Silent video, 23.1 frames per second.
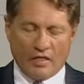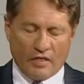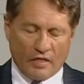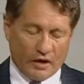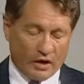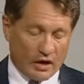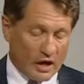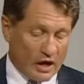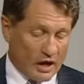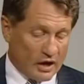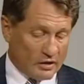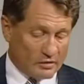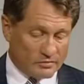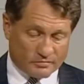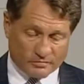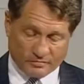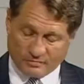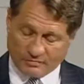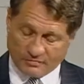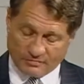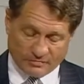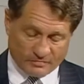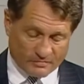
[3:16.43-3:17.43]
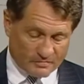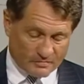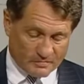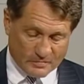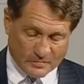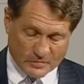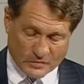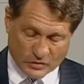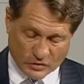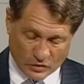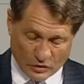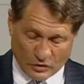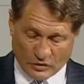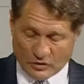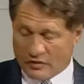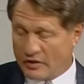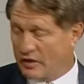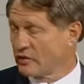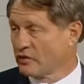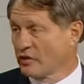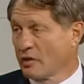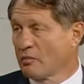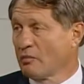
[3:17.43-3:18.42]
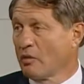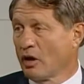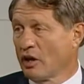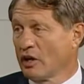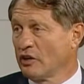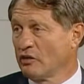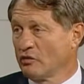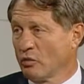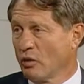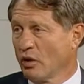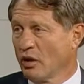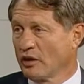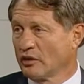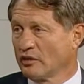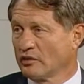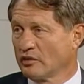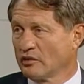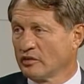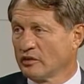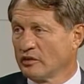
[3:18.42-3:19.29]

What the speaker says: There are certain things our bodies want.